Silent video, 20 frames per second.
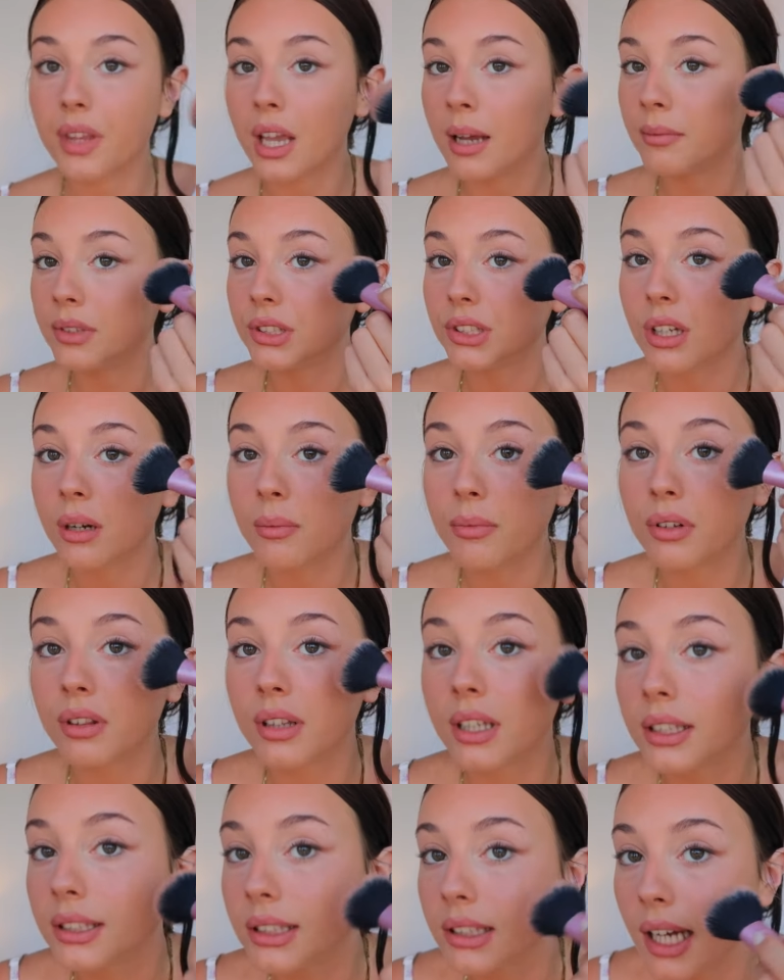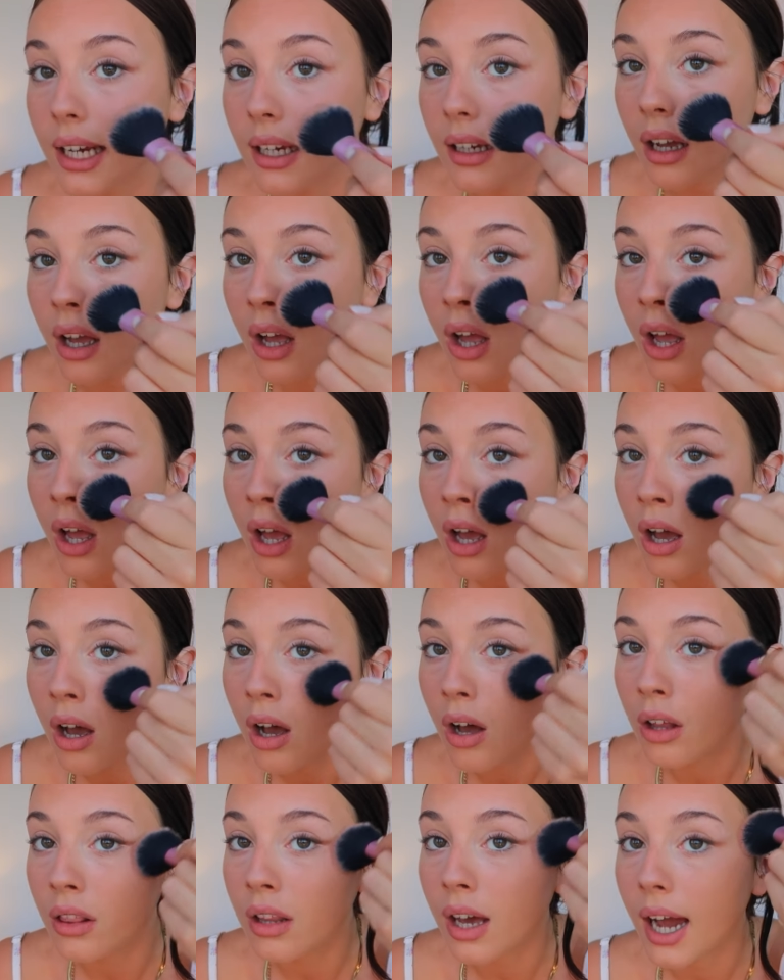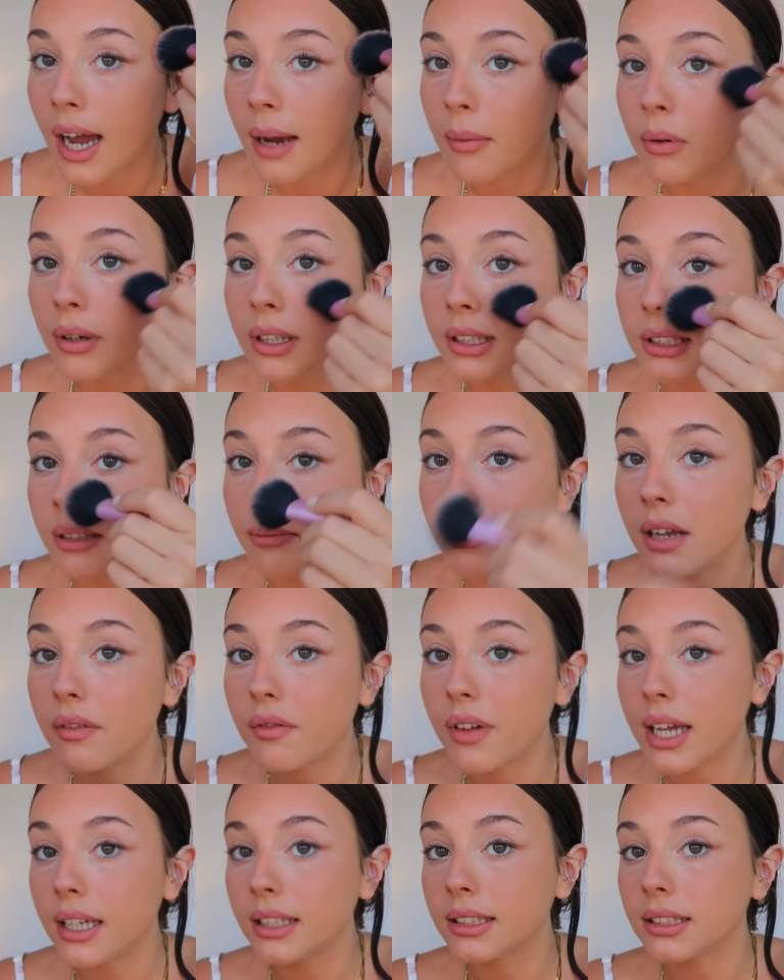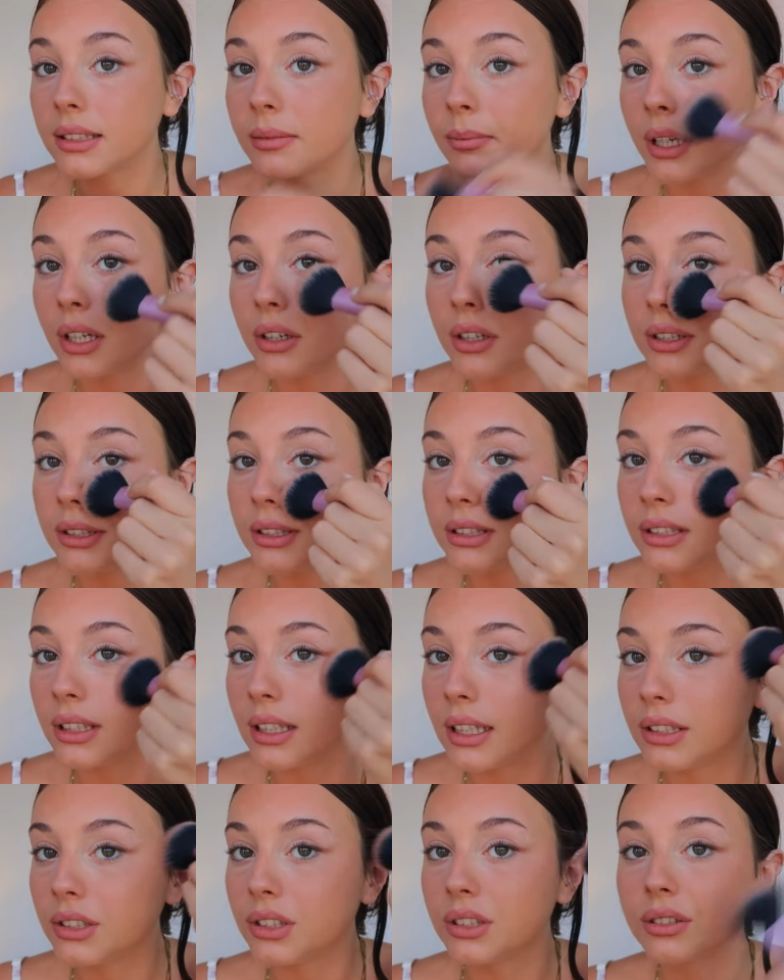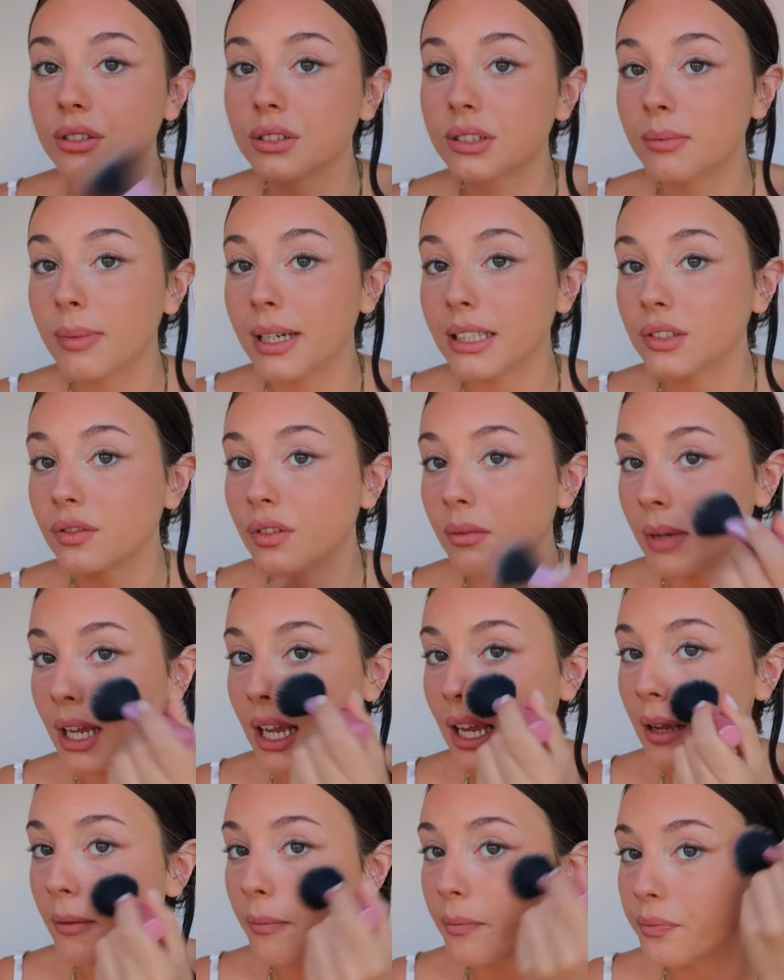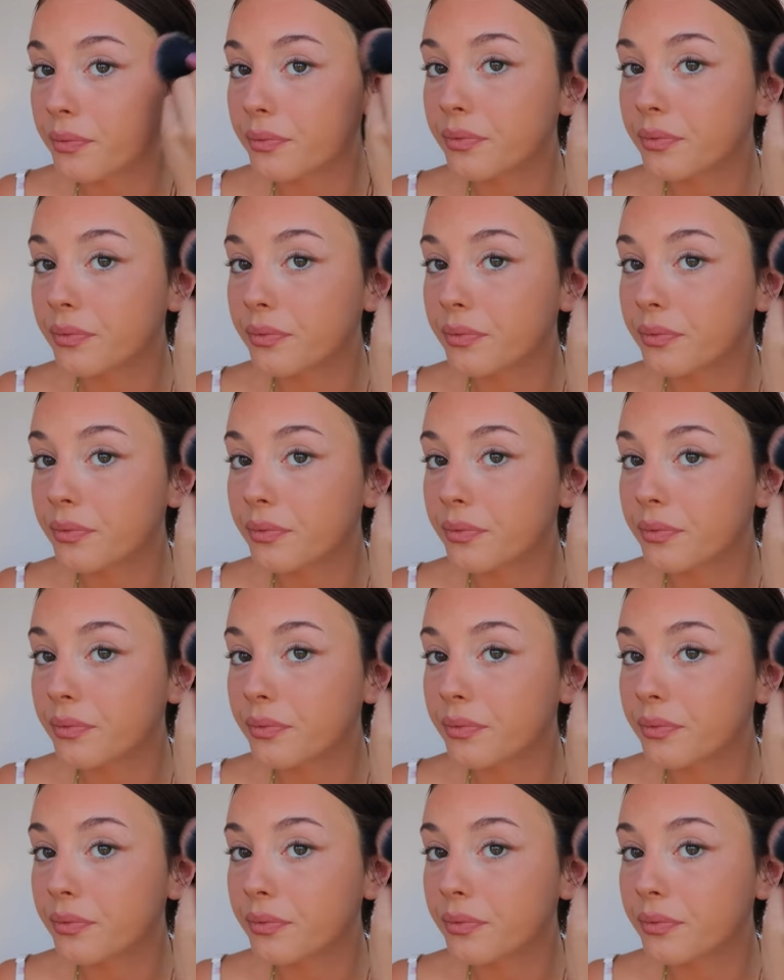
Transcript: I'm just gonna put this like on the high points of my face because it just looks best for me